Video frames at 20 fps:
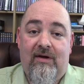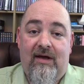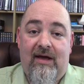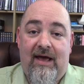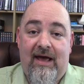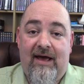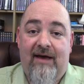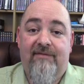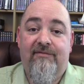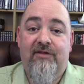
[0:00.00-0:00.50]

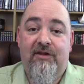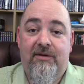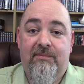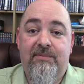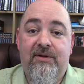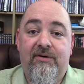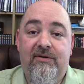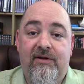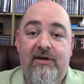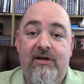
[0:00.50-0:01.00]
have the
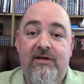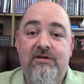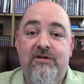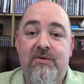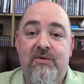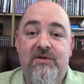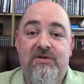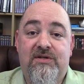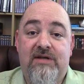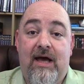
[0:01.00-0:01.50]
ability
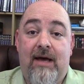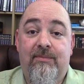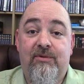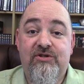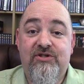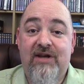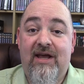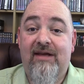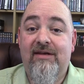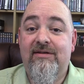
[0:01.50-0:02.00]
to
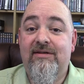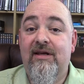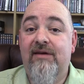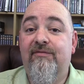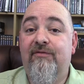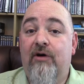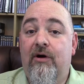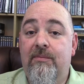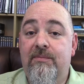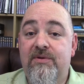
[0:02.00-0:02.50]
establish a
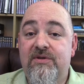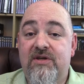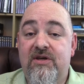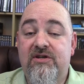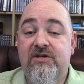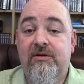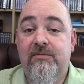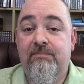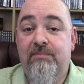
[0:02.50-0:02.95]
default position